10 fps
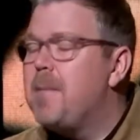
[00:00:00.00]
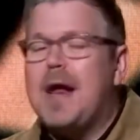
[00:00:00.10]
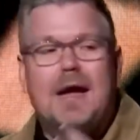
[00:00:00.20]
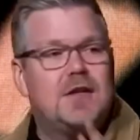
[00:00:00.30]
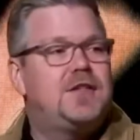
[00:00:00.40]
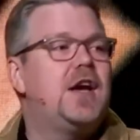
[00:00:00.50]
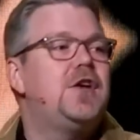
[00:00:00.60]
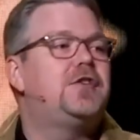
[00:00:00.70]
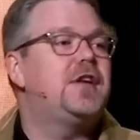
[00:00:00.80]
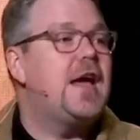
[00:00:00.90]
But I can tell
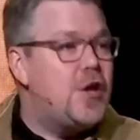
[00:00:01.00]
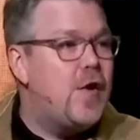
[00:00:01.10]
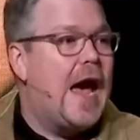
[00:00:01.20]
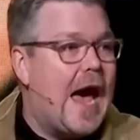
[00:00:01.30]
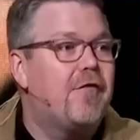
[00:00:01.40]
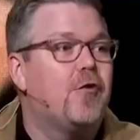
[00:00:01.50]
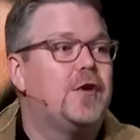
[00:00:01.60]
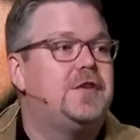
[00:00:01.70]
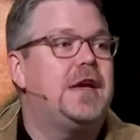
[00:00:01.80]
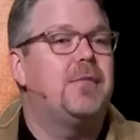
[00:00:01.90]
you today, you have a
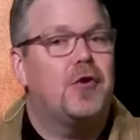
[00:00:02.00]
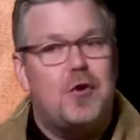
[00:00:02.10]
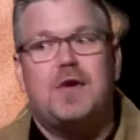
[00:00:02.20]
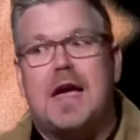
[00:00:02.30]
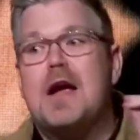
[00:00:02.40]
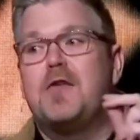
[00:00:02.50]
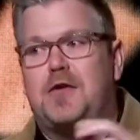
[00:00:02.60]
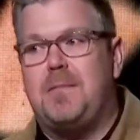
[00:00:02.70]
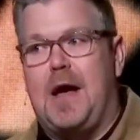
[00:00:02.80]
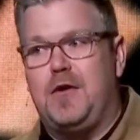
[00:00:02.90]
Redeemer who
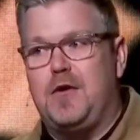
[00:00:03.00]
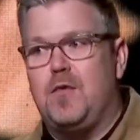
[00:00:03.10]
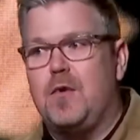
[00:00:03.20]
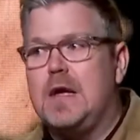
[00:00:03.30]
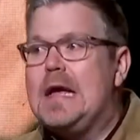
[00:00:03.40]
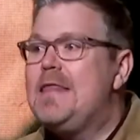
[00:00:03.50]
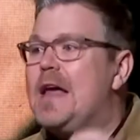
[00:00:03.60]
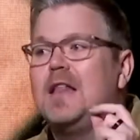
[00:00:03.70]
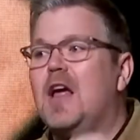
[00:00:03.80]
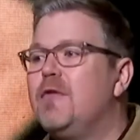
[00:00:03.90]
cares about you,
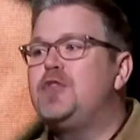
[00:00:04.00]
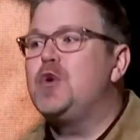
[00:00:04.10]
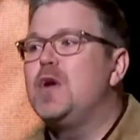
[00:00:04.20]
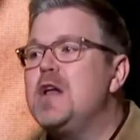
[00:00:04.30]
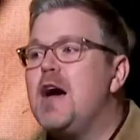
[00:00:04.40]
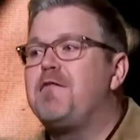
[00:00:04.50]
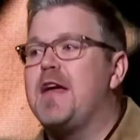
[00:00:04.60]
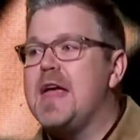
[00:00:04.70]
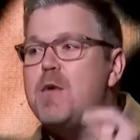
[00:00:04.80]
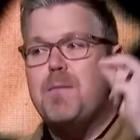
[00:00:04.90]
that loves you enough
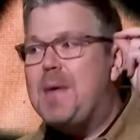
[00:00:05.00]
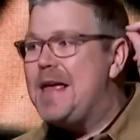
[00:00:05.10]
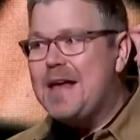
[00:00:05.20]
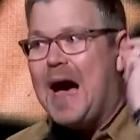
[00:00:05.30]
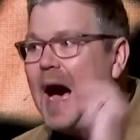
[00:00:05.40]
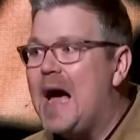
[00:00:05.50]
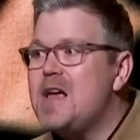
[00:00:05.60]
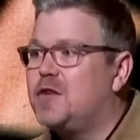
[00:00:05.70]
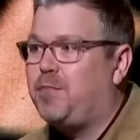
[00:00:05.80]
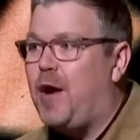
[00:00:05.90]
that he would pay the
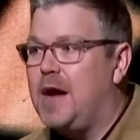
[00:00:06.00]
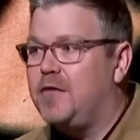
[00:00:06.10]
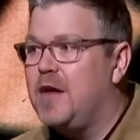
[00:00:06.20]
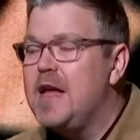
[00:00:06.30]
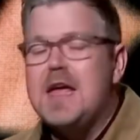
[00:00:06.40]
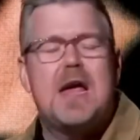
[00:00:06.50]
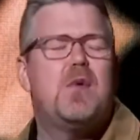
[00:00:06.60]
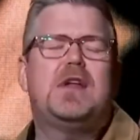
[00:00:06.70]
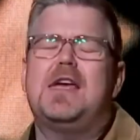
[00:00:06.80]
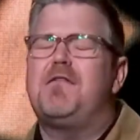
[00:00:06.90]
highest price. He
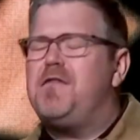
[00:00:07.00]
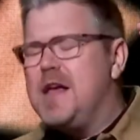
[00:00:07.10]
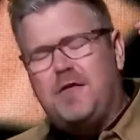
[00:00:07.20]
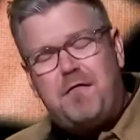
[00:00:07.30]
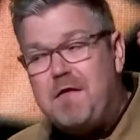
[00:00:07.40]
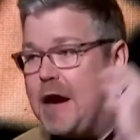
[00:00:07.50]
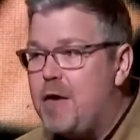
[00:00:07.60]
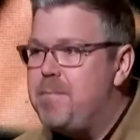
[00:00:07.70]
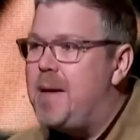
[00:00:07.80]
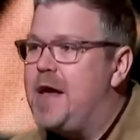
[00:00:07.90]
would give his
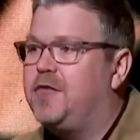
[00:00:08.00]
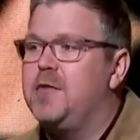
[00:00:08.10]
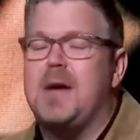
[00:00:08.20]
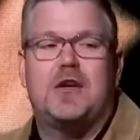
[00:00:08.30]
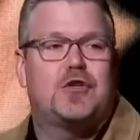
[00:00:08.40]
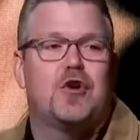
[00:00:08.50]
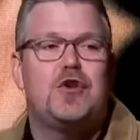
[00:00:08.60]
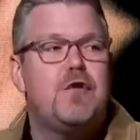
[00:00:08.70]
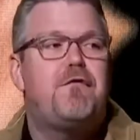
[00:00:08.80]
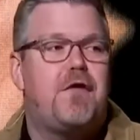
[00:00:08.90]
very best to make sure
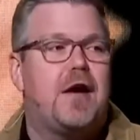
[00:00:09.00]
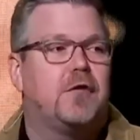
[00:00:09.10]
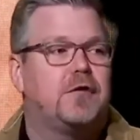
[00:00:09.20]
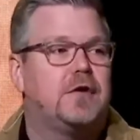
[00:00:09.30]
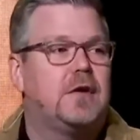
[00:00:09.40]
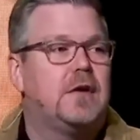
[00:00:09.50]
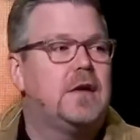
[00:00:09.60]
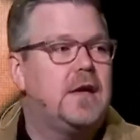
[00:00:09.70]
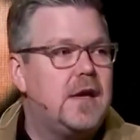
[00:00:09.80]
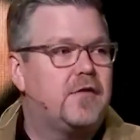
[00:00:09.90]
you felt
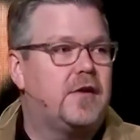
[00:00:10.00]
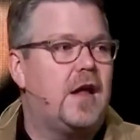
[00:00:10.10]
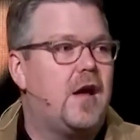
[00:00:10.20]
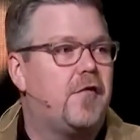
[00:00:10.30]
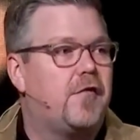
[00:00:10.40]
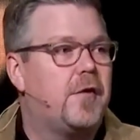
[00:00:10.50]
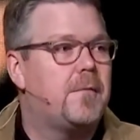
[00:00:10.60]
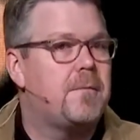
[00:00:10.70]
his love.